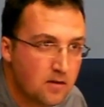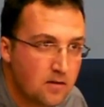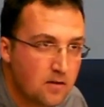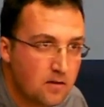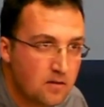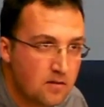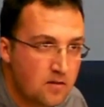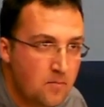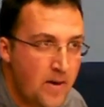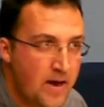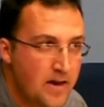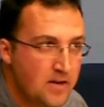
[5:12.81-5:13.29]

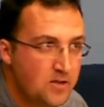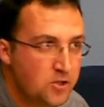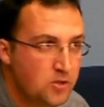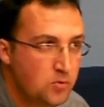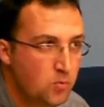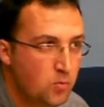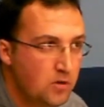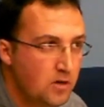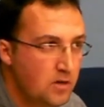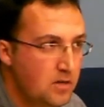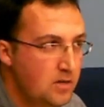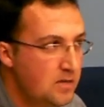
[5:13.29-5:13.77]
the mansion
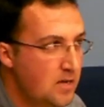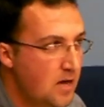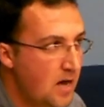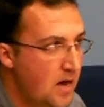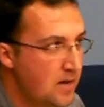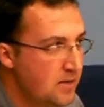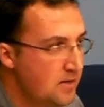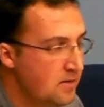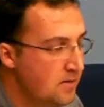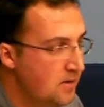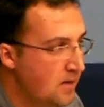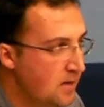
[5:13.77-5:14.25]
where he
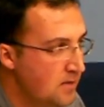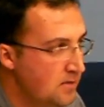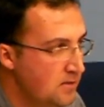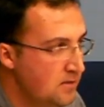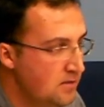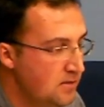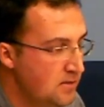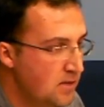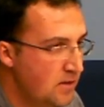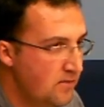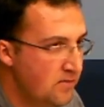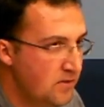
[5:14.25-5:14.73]
died in
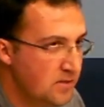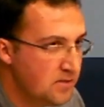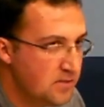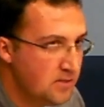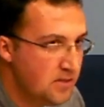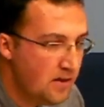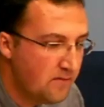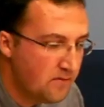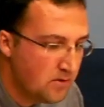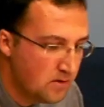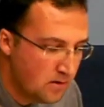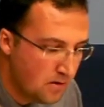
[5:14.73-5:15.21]
1977.